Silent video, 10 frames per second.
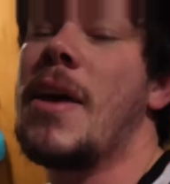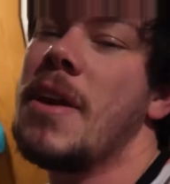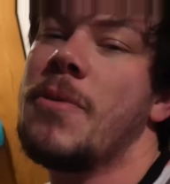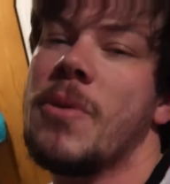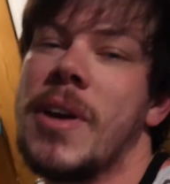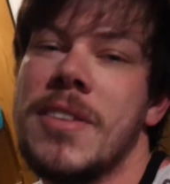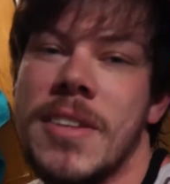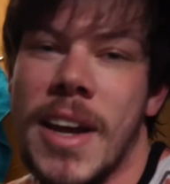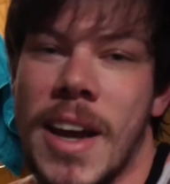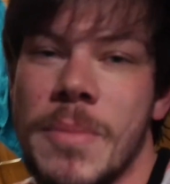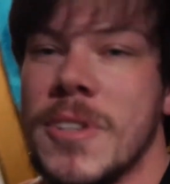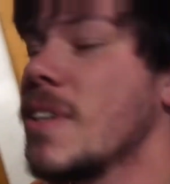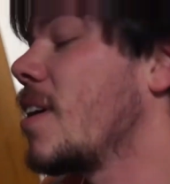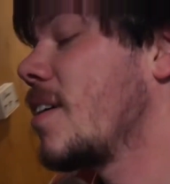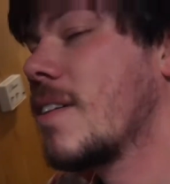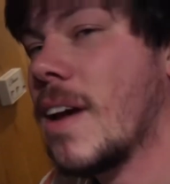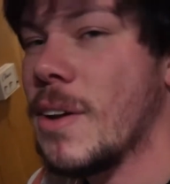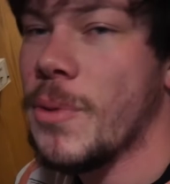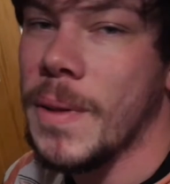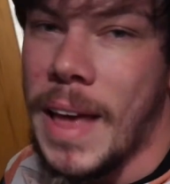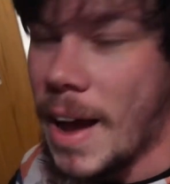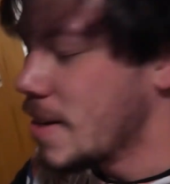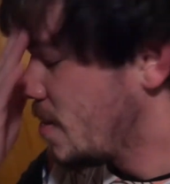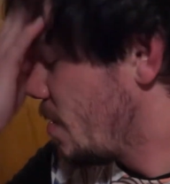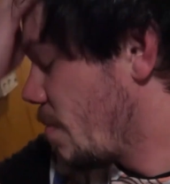think for the rest of the night, I'm just gonna kind of relax.